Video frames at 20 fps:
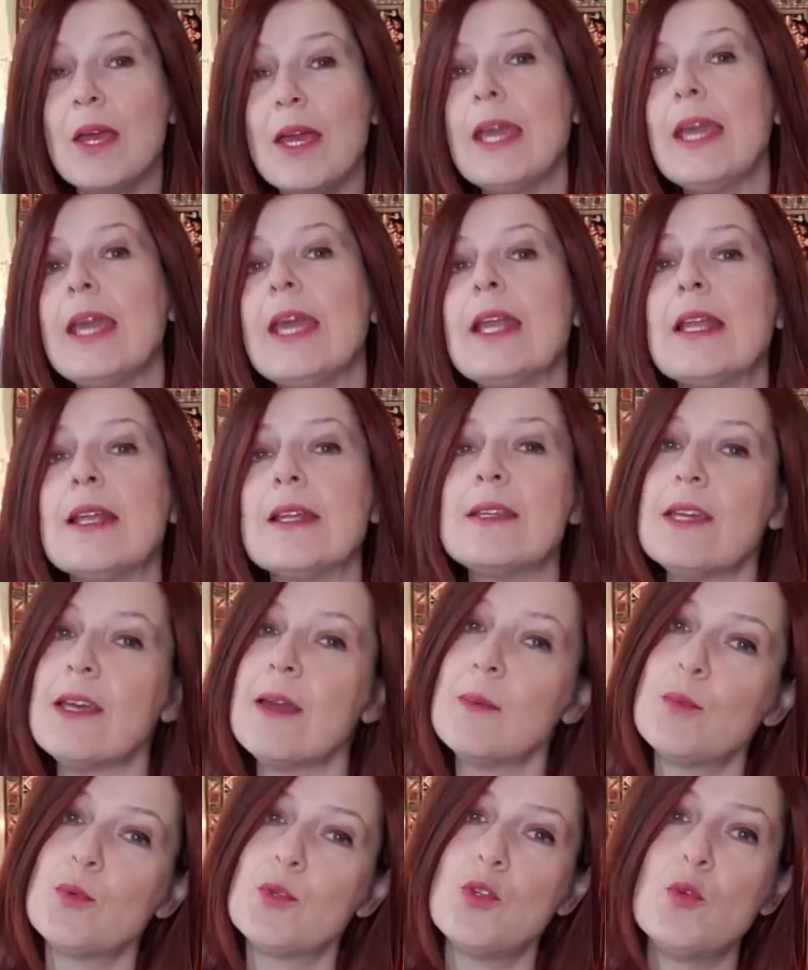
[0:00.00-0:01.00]
in
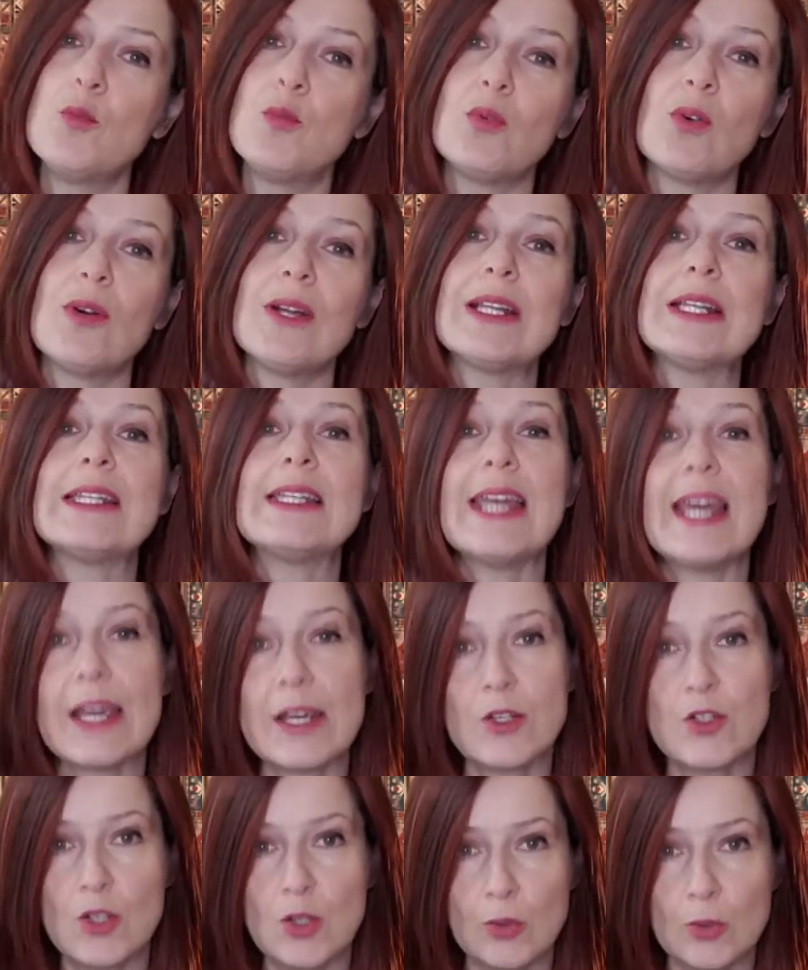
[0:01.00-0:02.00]
attempt to
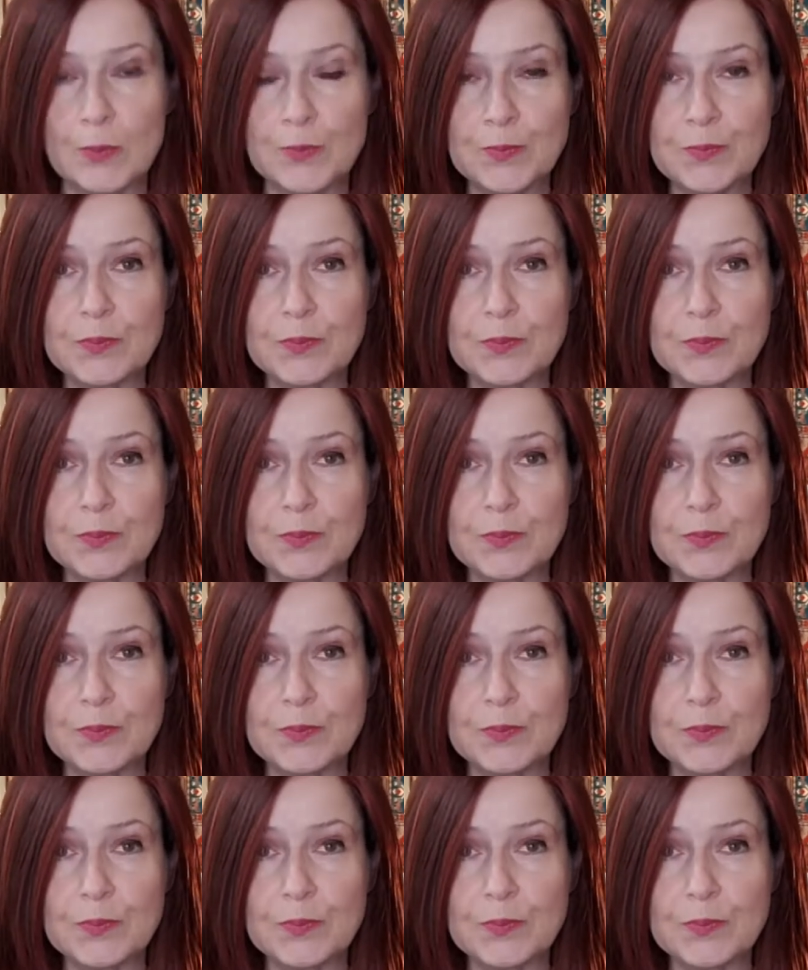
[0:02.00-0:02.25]
protect you.